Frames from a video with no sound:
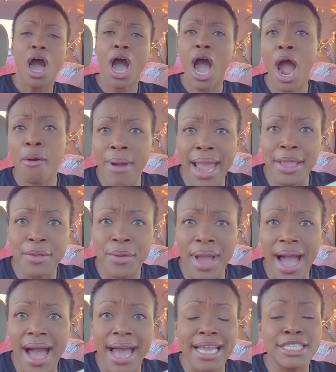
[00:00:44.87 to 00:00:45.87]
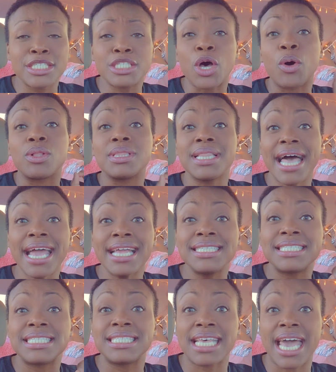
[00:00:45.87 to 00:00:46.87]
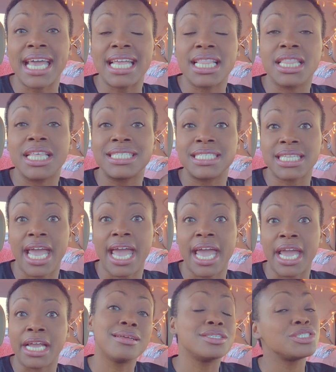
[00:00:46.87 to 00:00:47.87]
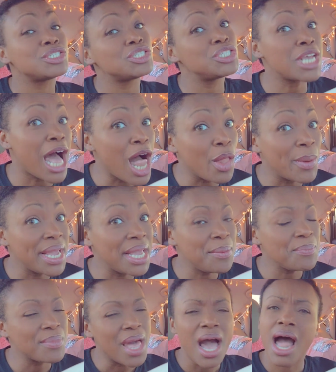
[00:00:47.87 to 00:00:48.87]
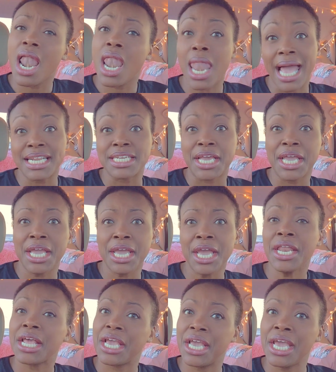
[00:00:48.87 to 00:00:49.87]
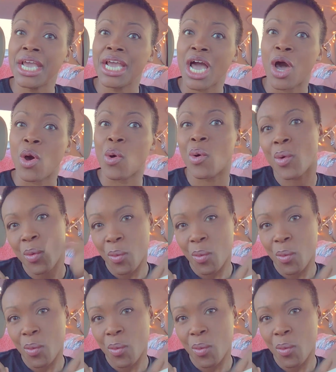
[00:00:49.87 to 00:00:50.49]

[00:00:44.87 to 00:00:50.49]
All right, you guys, so let's set the stage, shall we? Like to hit, here it go.